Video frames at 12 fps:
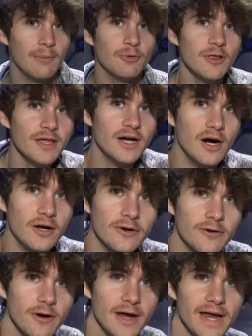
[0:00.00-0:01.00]
I'm really
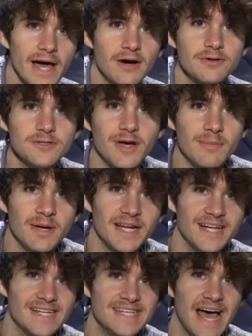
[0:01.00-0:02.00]
hungry right now, so I'm
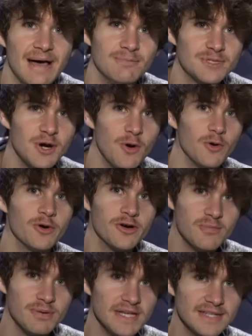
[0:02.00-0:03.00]
gonna attempt to
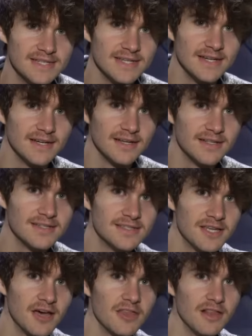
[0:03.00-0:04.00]
order a pizza
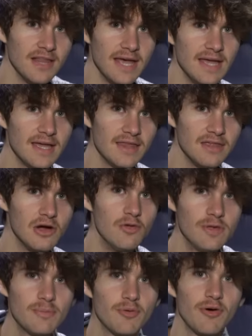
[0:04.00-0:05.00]
to the lake. The
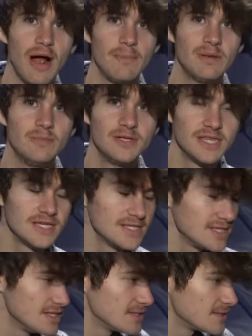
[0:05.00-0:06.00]
only problem with
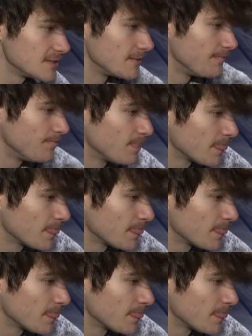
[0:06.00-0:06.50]
this is,